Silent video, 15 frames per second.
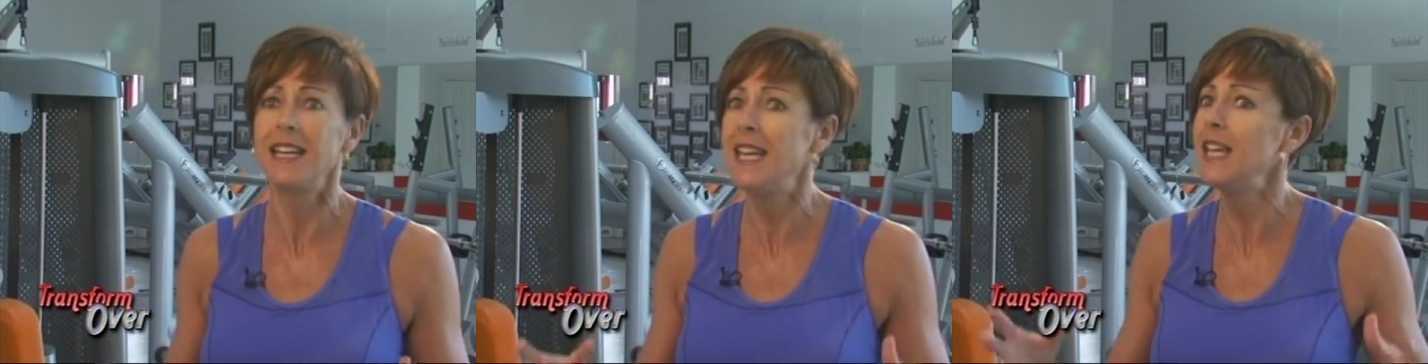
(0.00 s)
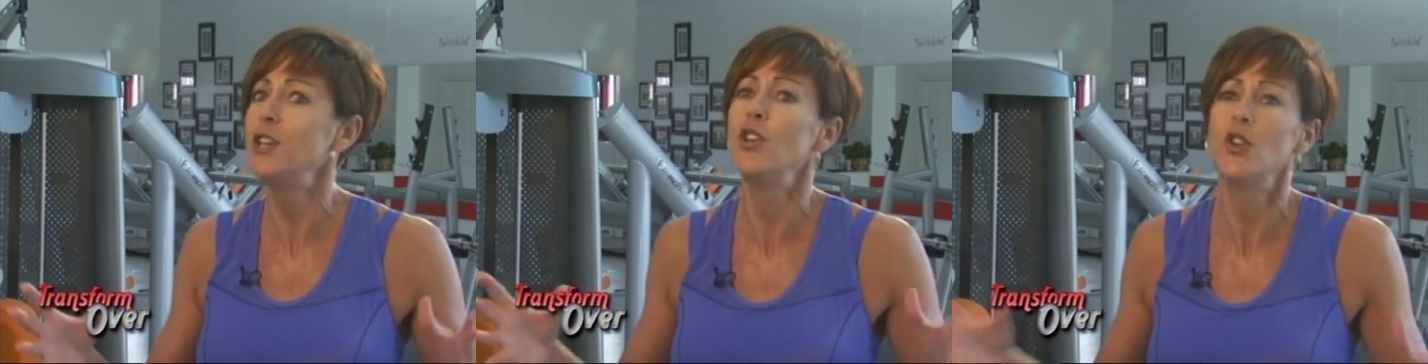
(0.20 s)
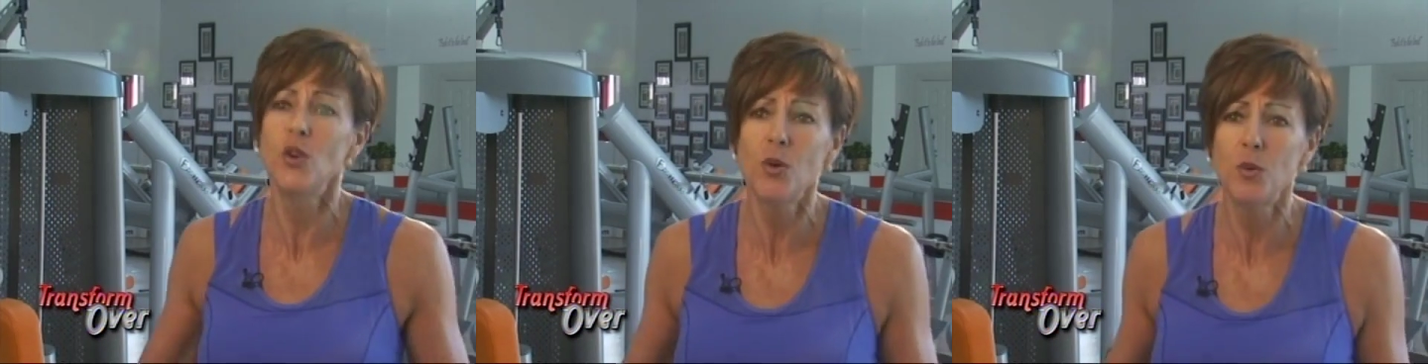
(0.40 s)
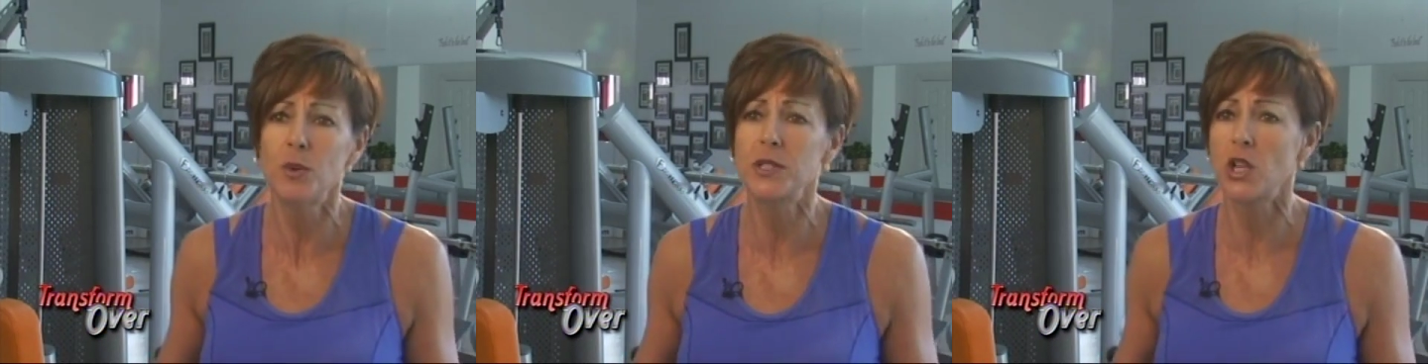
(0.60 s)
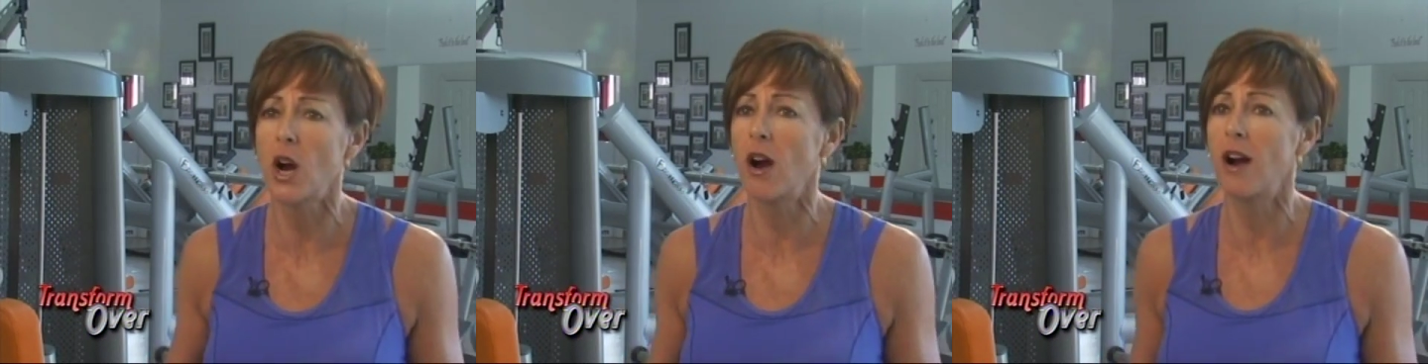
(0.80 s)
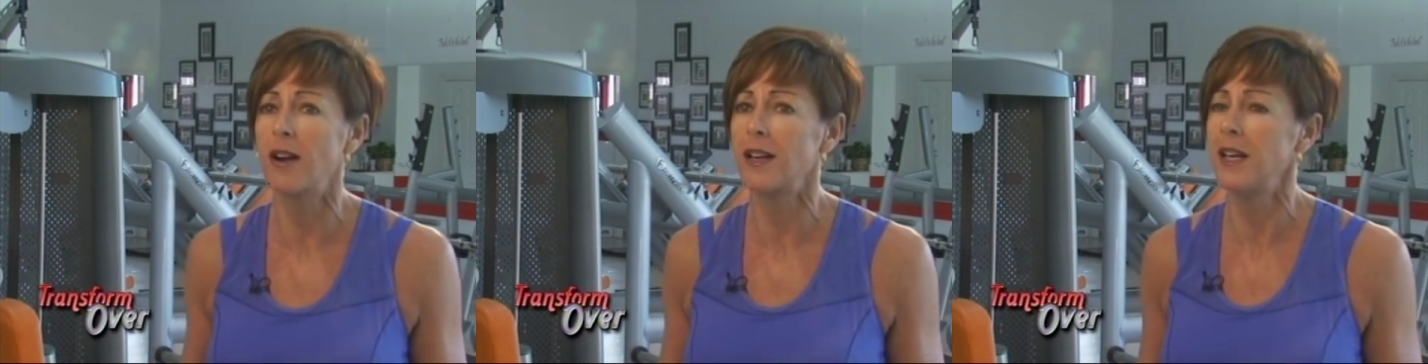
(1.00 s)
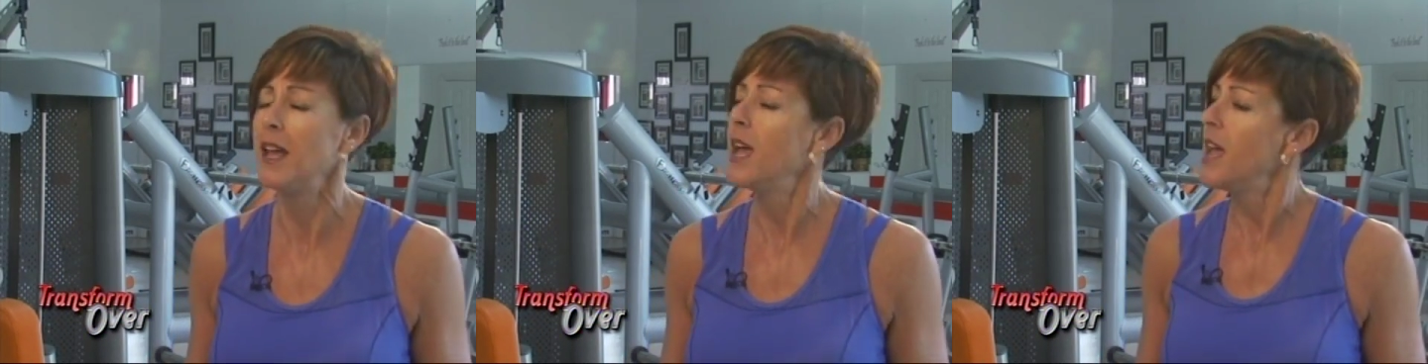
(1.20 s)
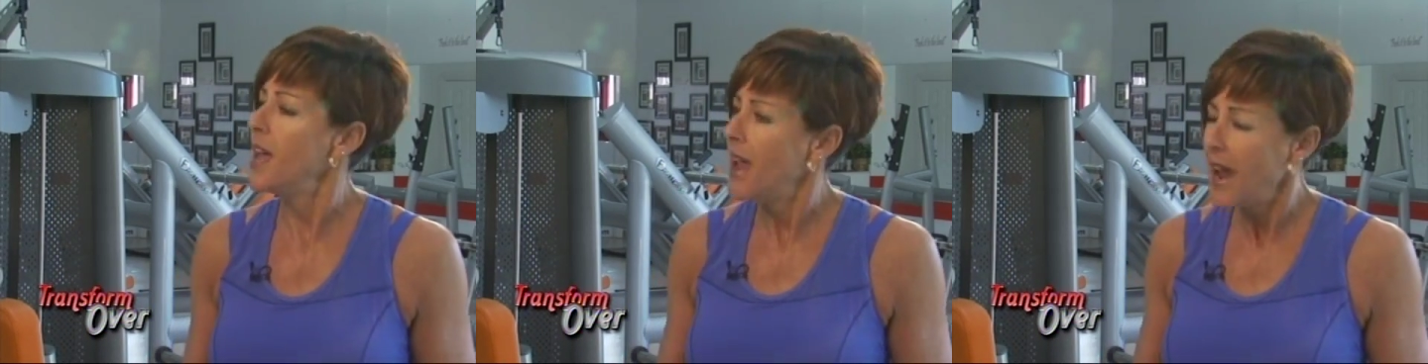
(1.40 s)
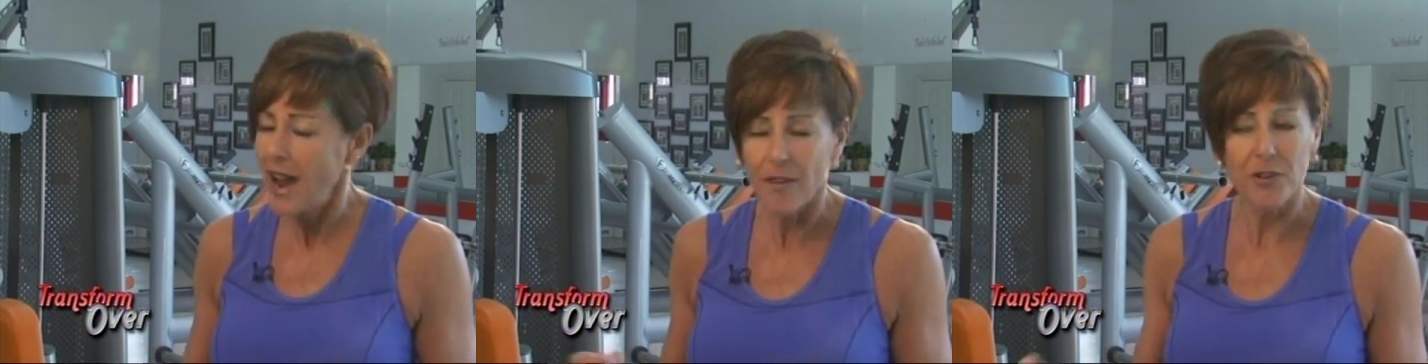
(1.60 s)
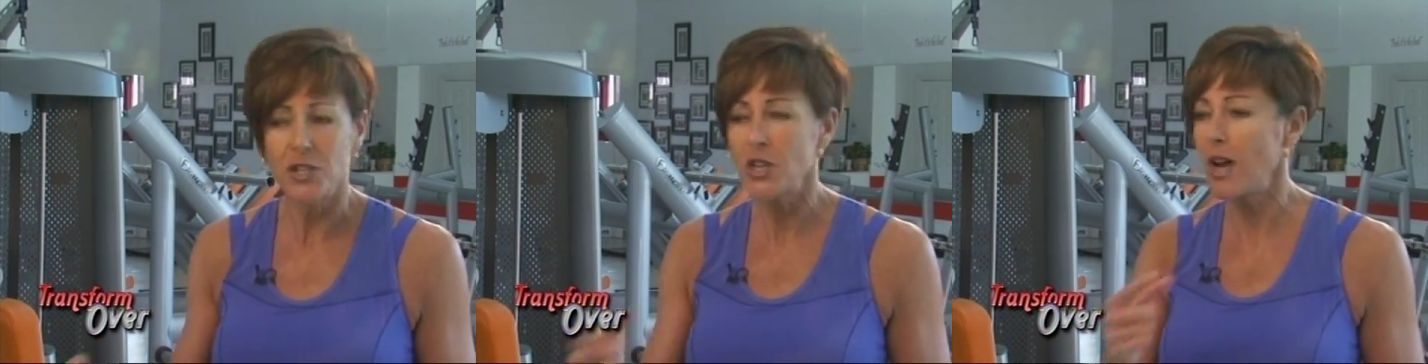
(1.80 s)
and he knew it was hard, and
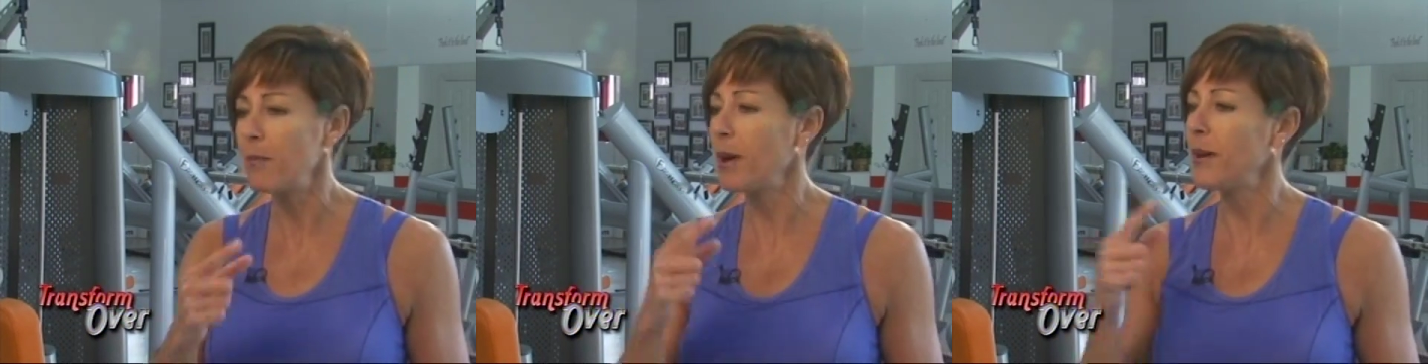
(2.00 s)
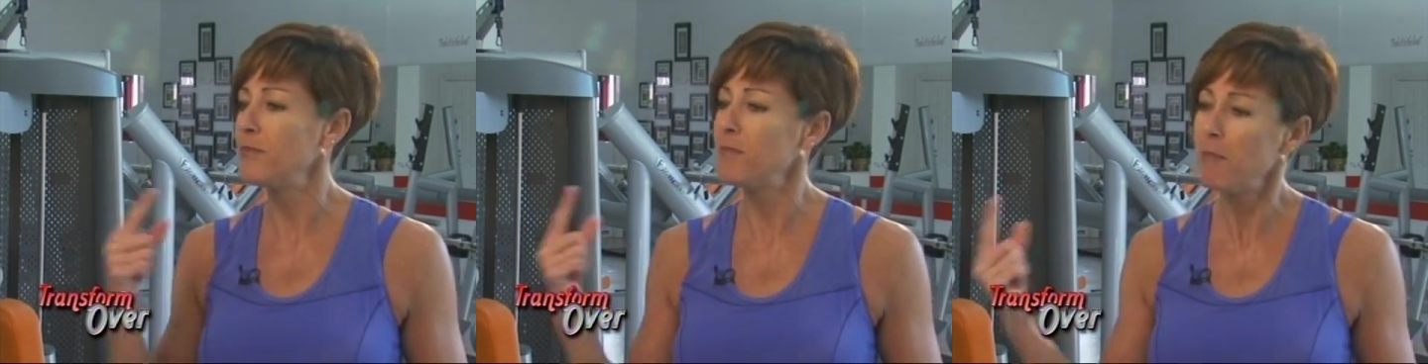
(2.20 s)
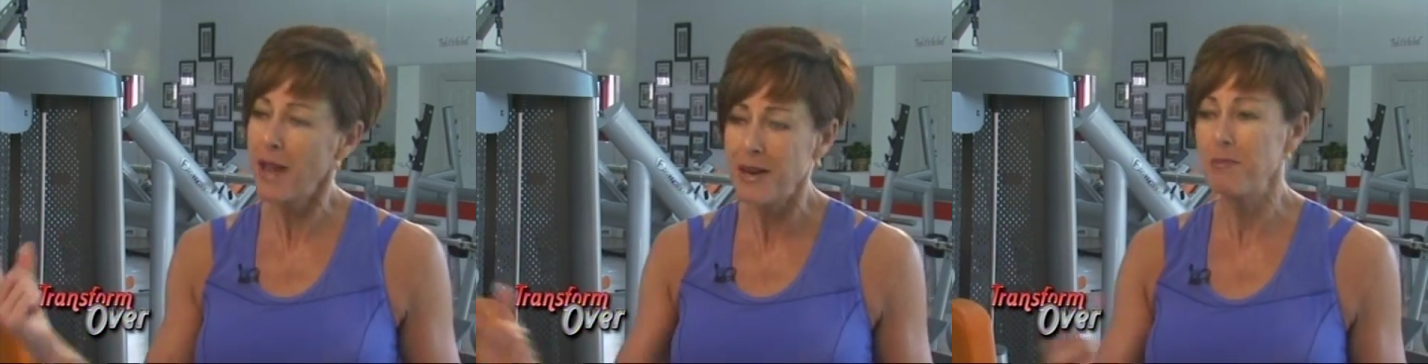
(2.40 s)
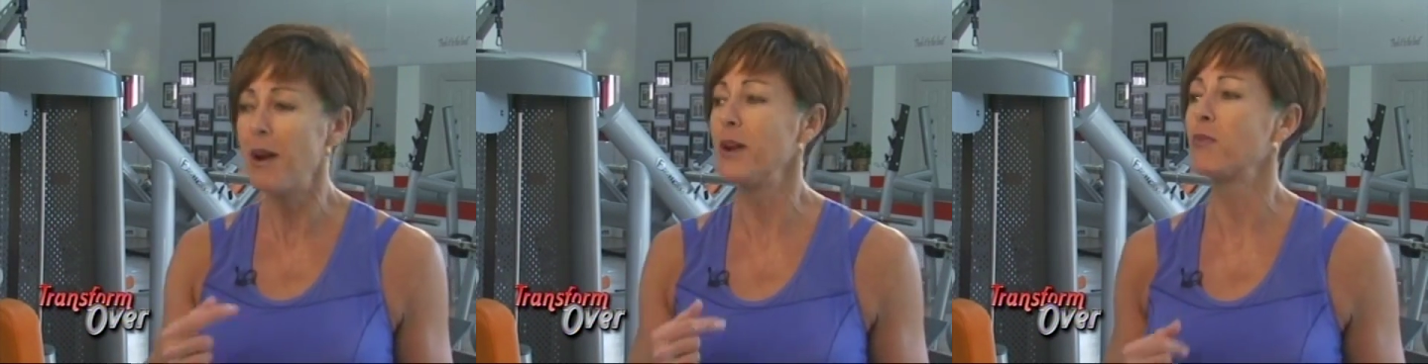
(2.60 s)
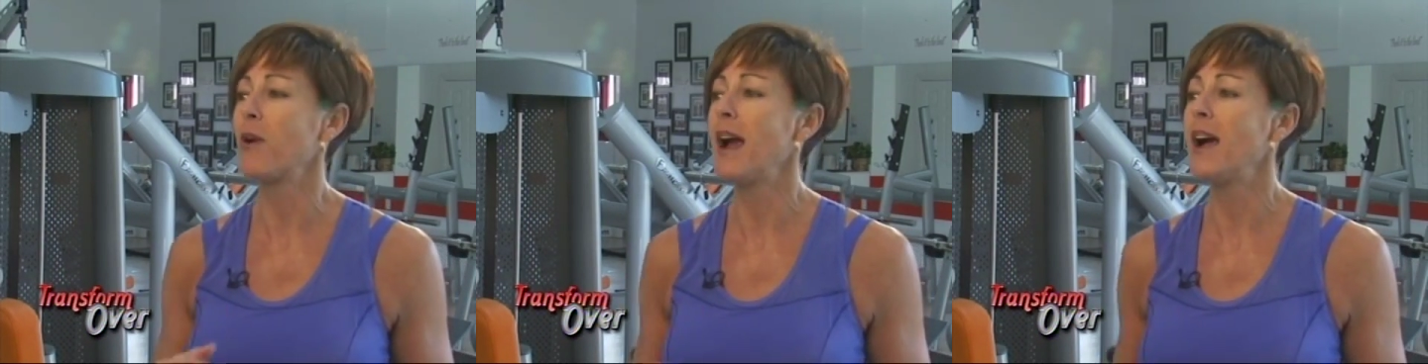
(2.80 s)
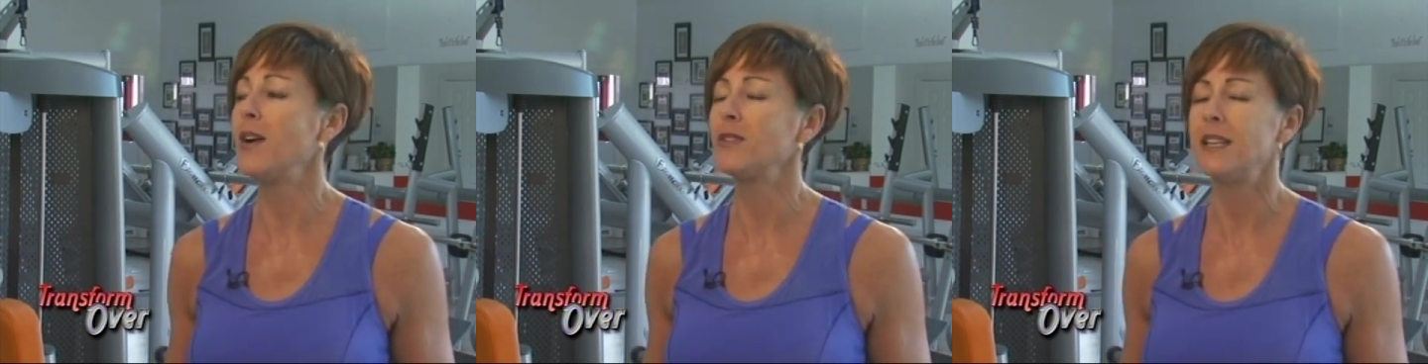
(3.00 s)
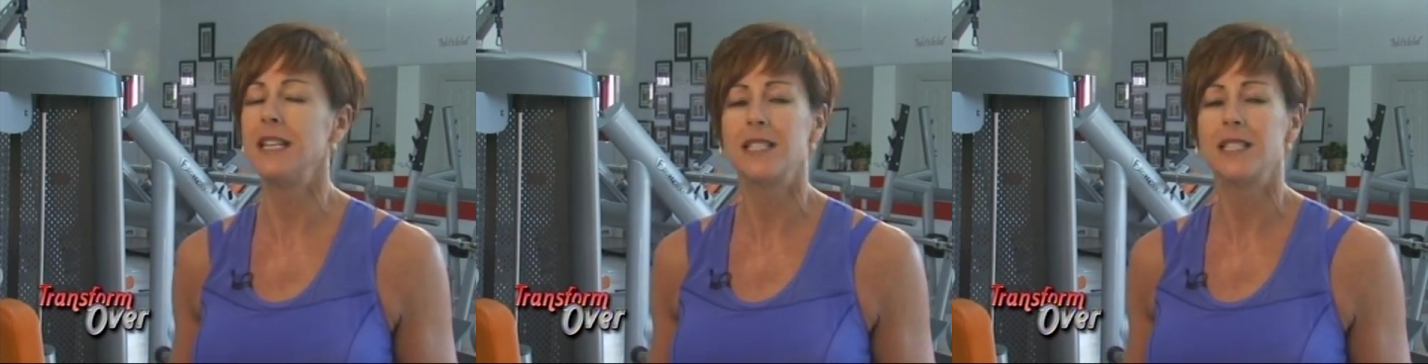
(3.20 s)
every time I made my round,